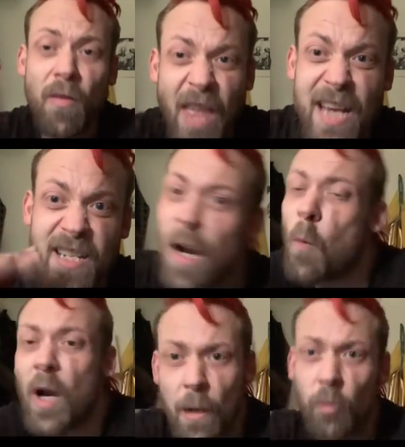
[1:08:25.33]
they're
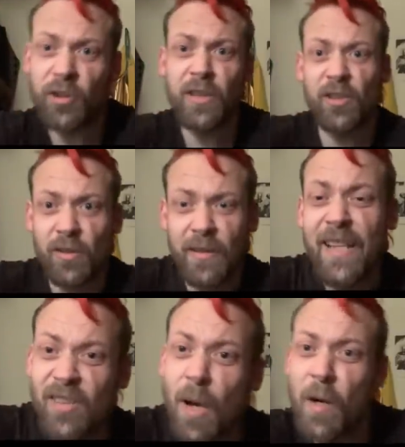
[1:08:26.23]
someone else's
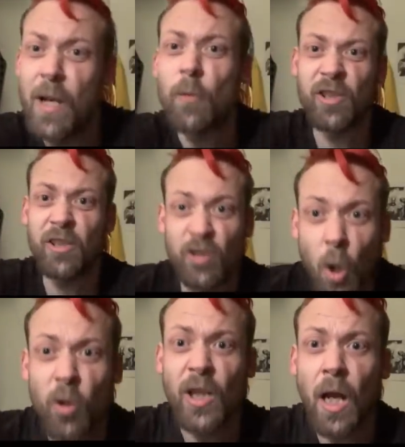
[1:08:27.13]

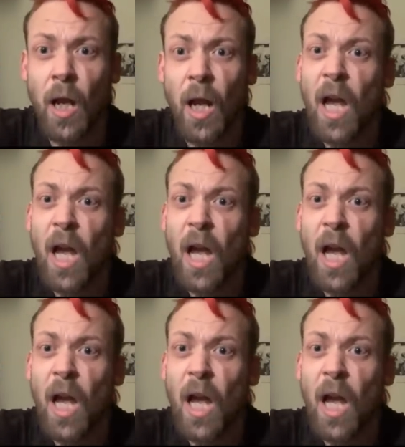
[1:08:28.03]
daughter,